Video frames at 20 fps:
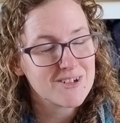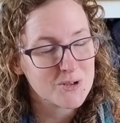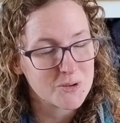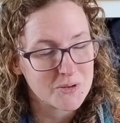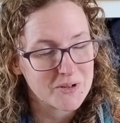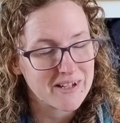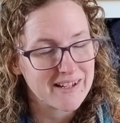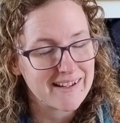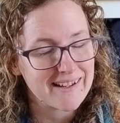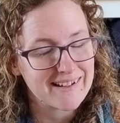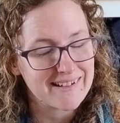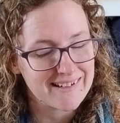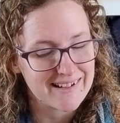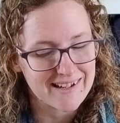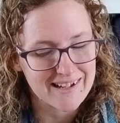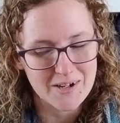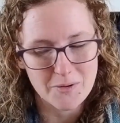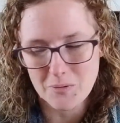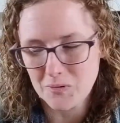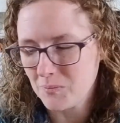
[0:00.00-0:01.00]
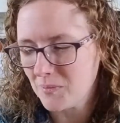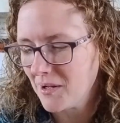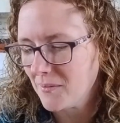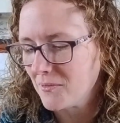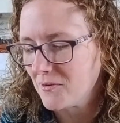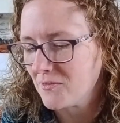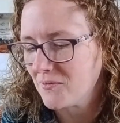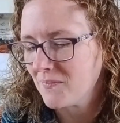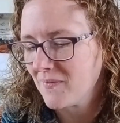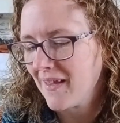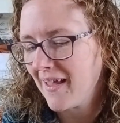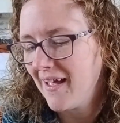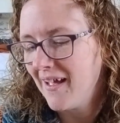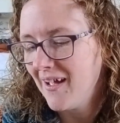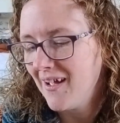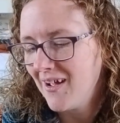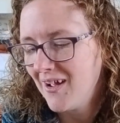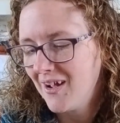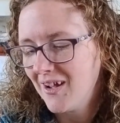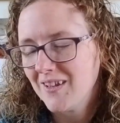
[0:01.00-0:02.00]
talking knitting with people.
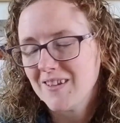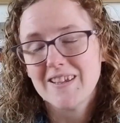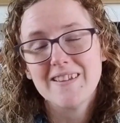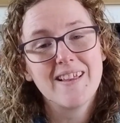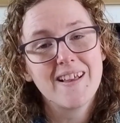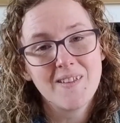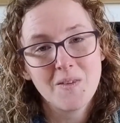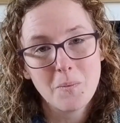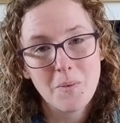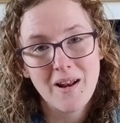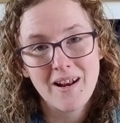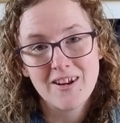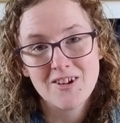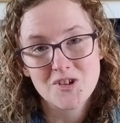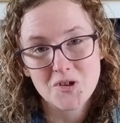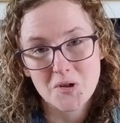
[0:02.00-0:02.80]
So that's been